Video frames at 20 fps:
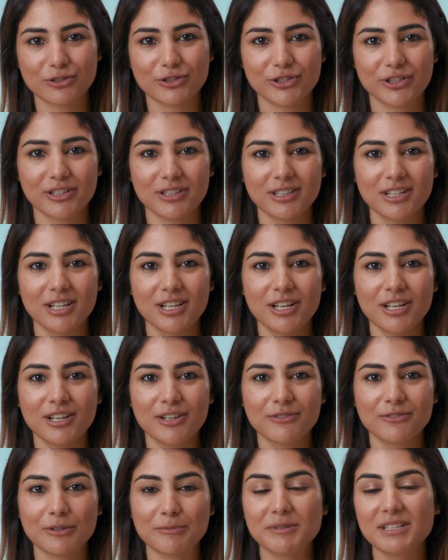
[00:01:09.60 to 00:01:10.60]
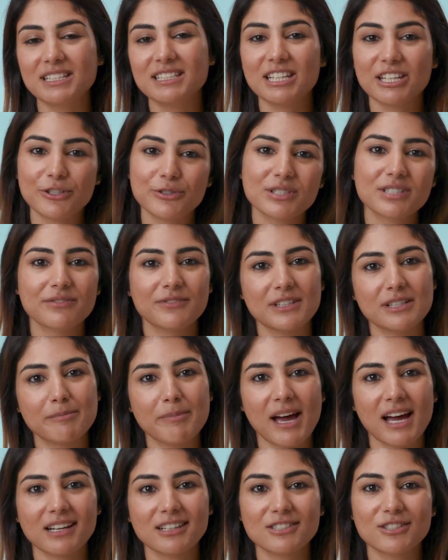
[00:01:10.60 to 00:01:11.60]
culture, from continuous
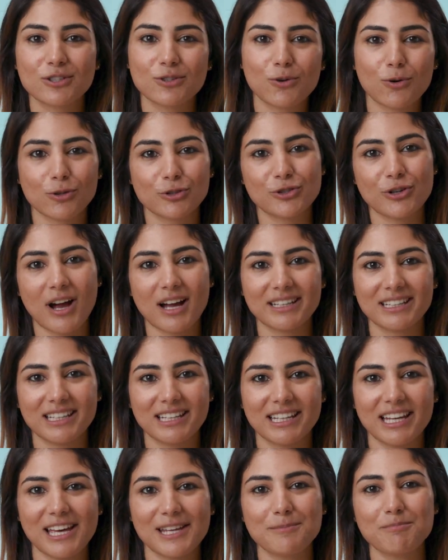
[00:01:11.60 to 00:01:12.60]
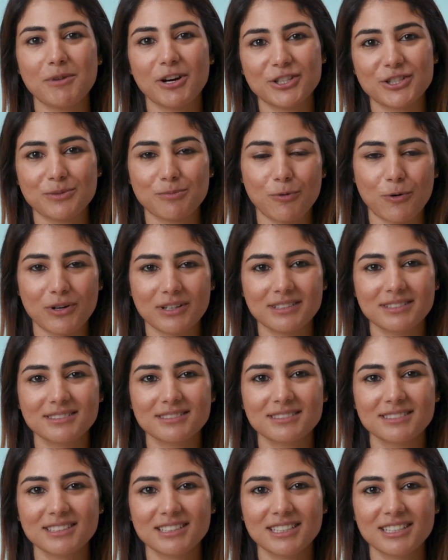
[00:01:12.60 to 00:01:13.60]
feedback to goal tracking and much more.
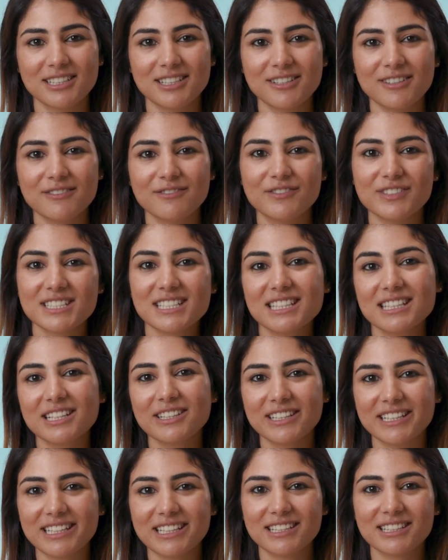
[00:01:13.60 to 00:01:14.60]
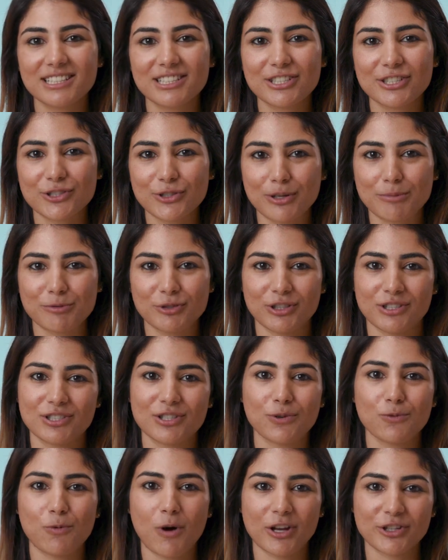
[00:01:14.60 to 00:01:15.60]
Visit the link in the description
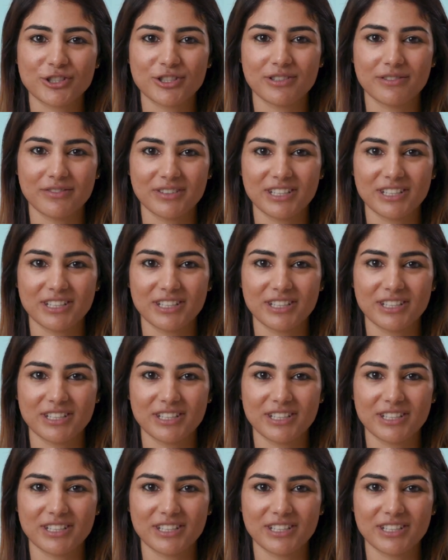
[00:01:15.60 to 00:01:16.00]
to watch the